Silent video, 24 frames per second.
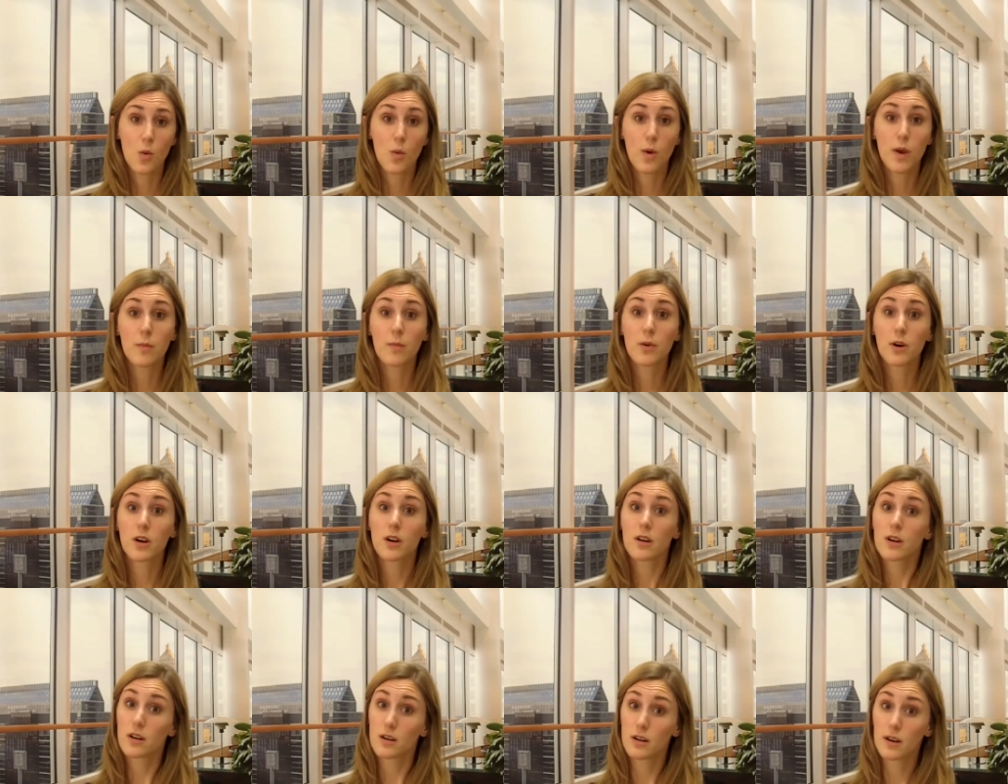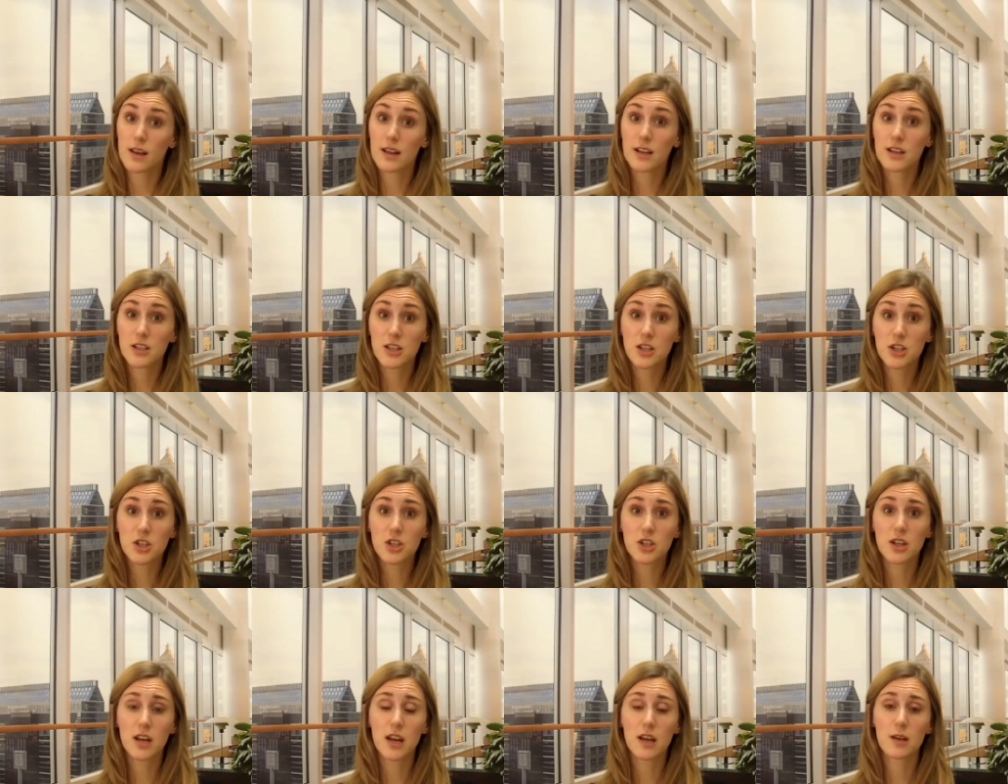we were, in
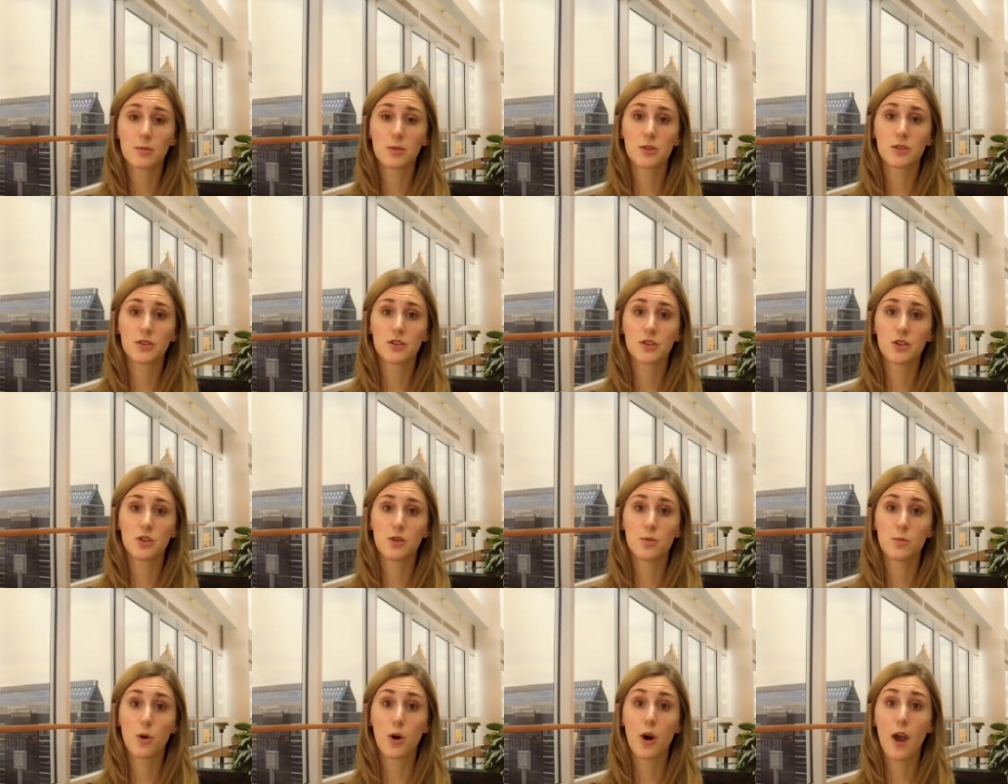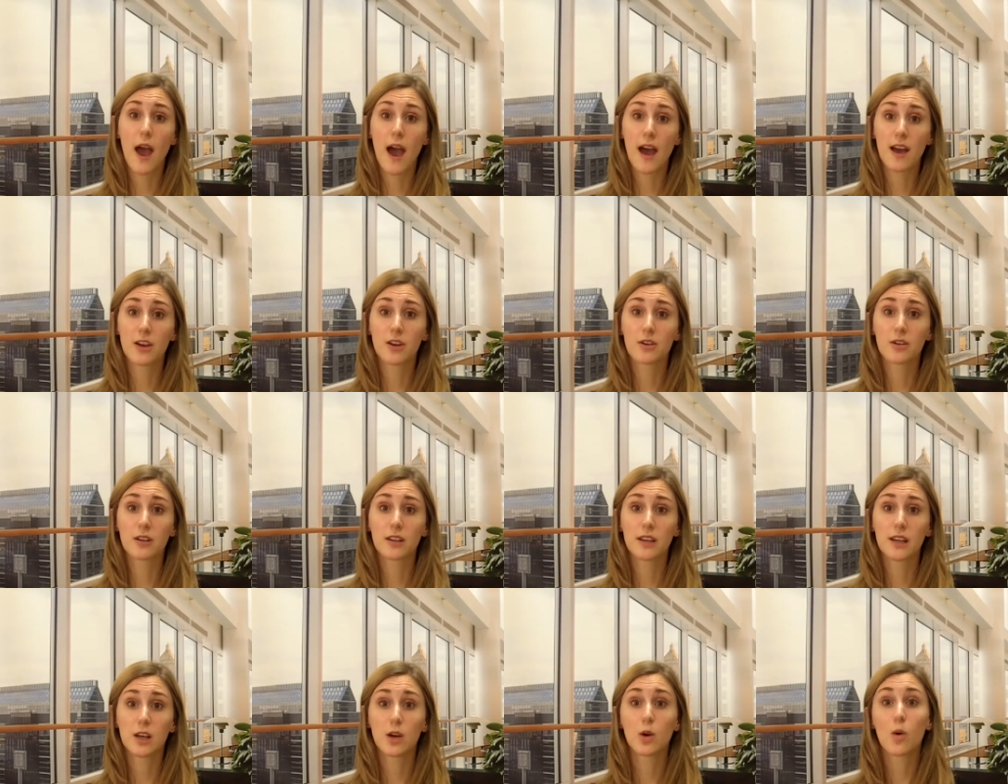addition, able to more
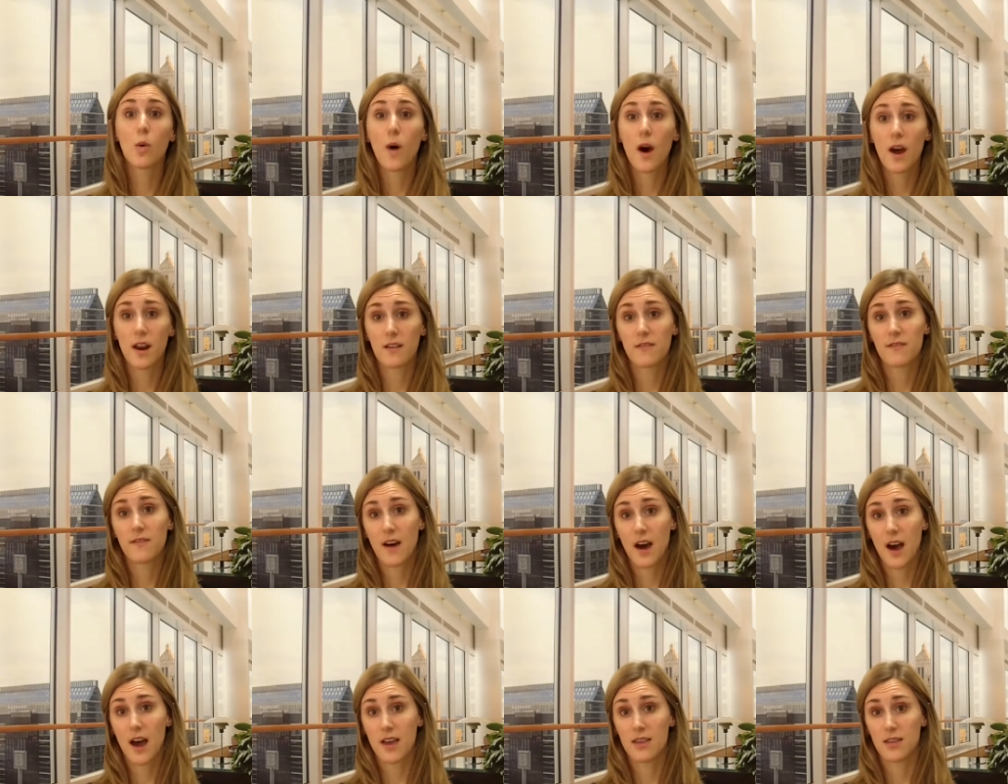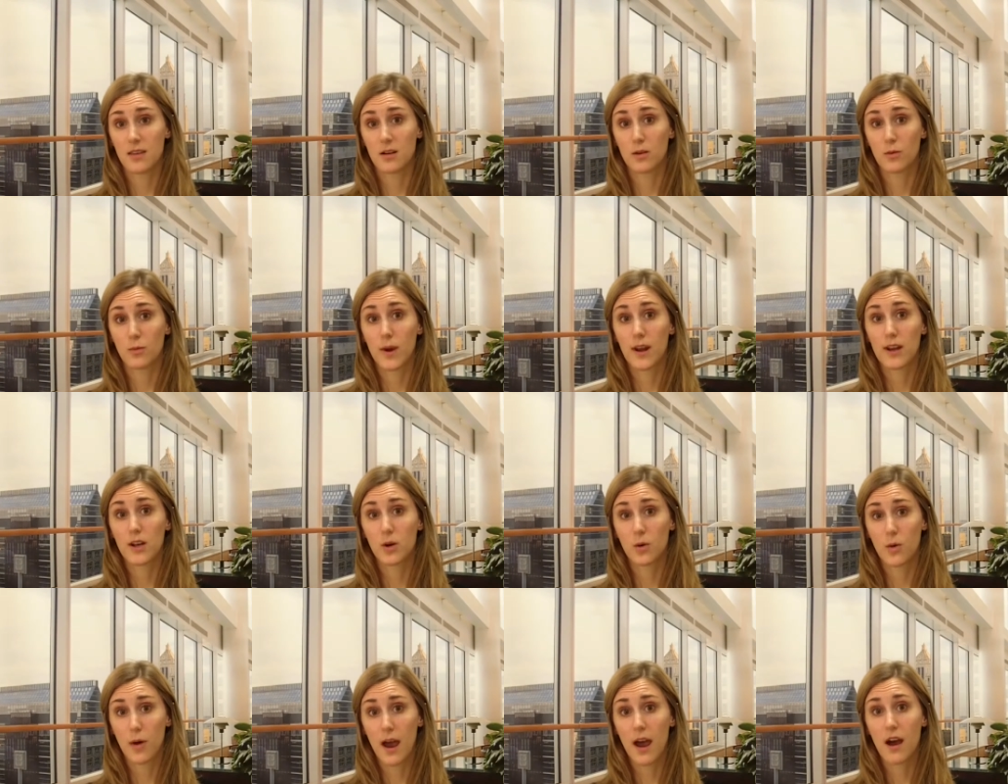accurately quantify the
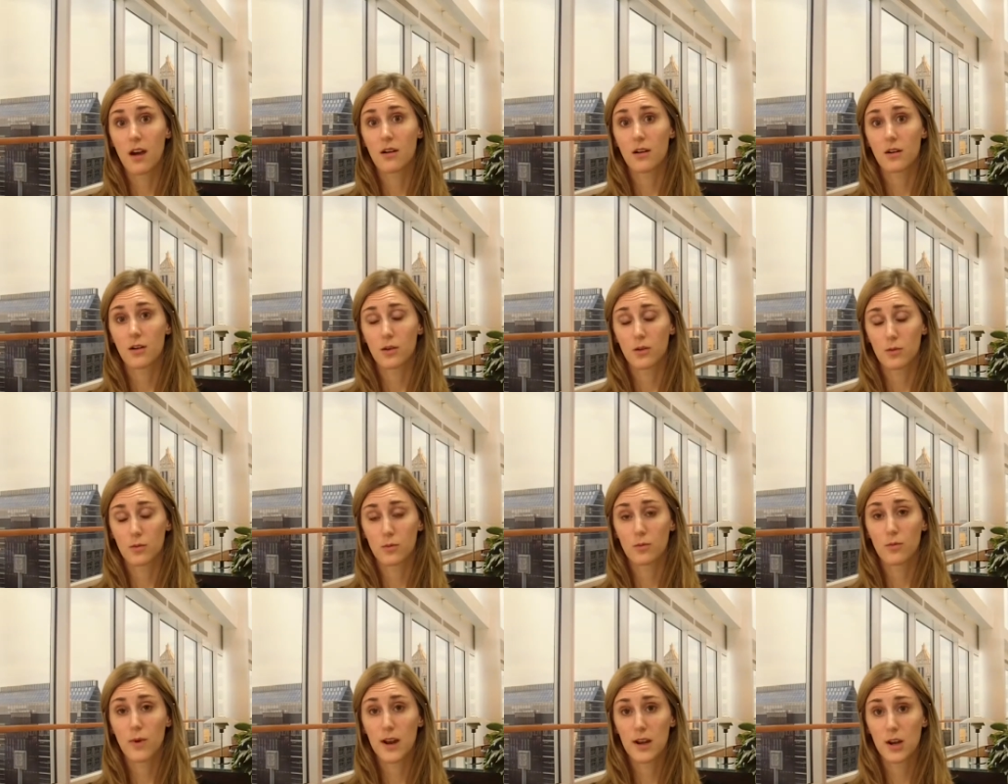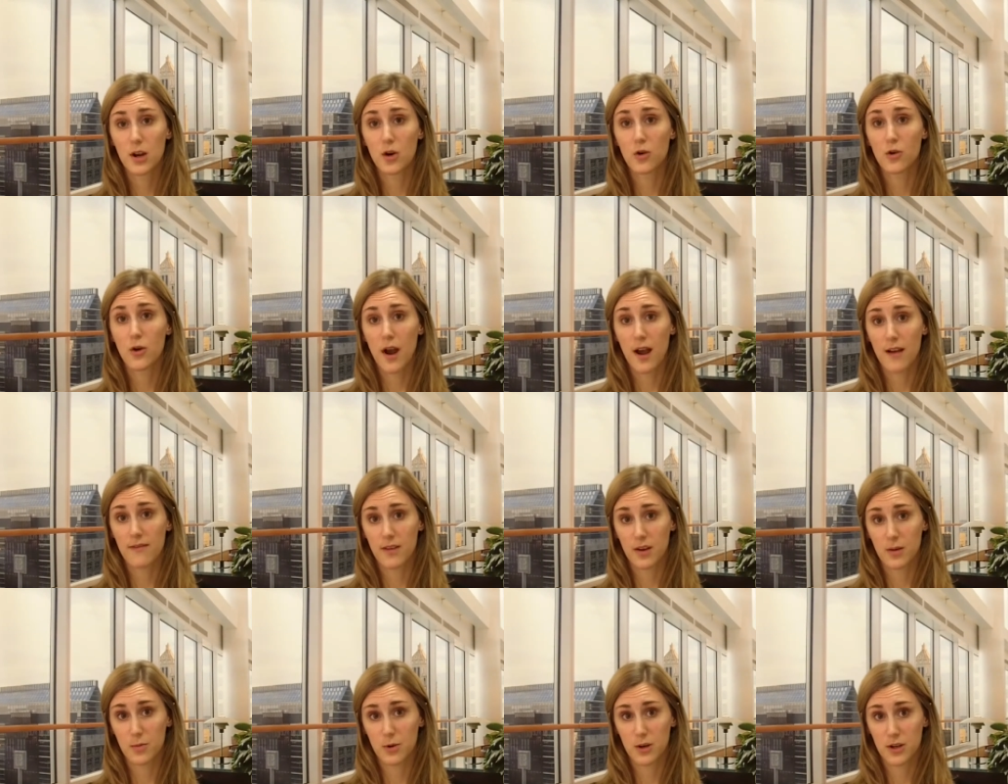radiogra
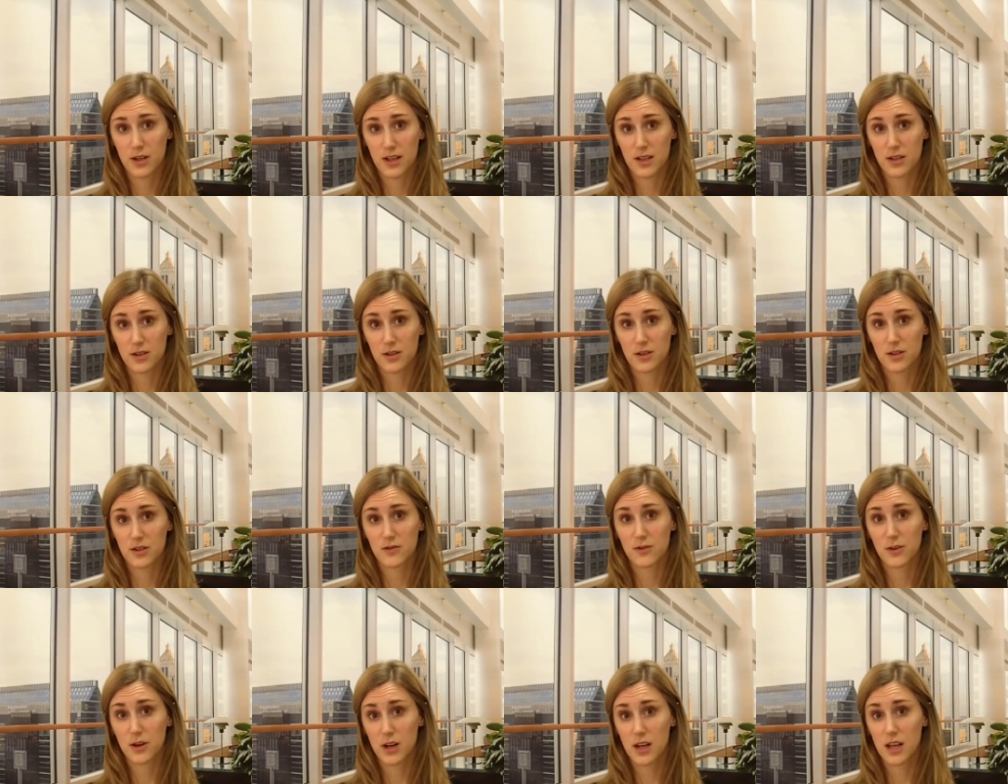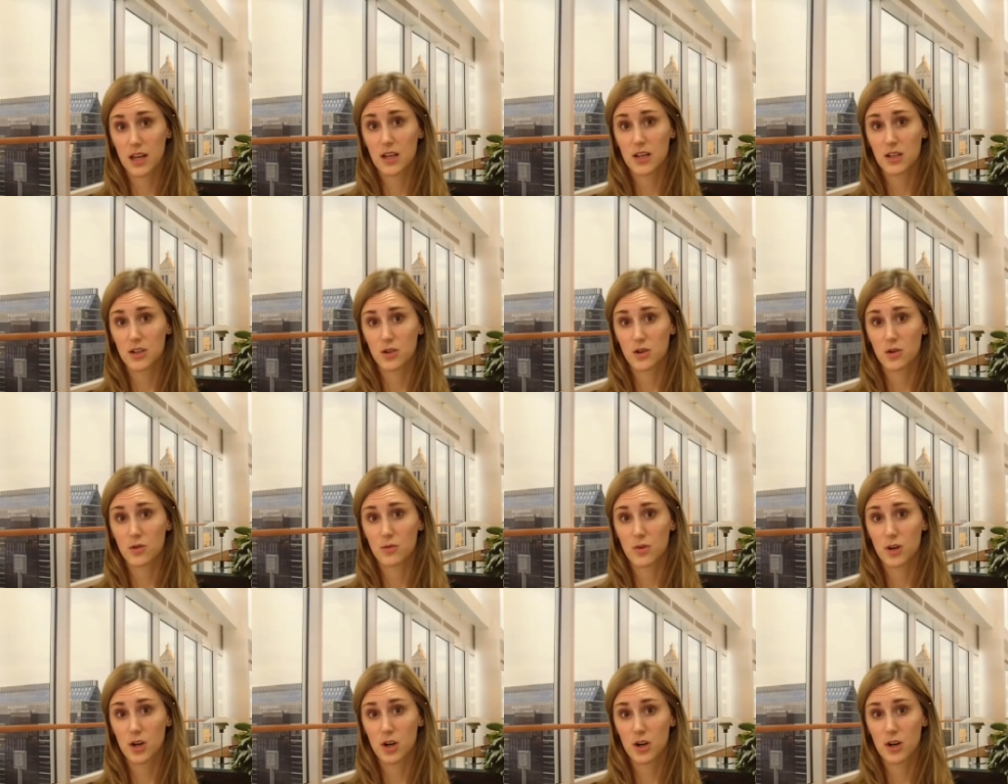radiographic predictors for kidney
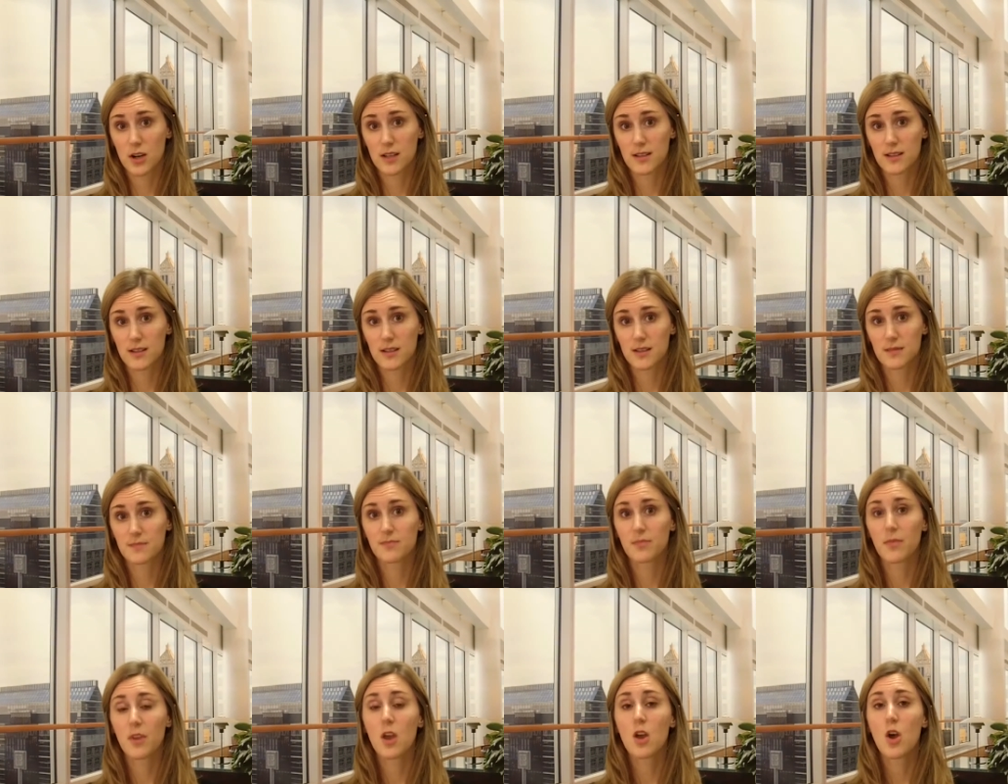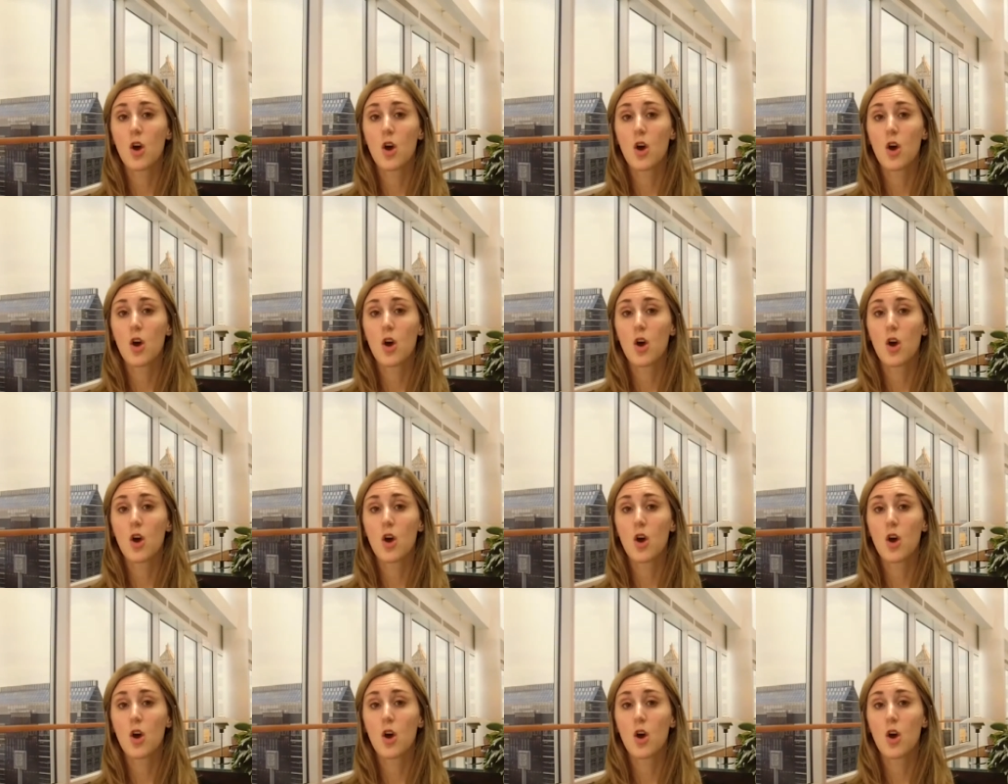stone recurrence.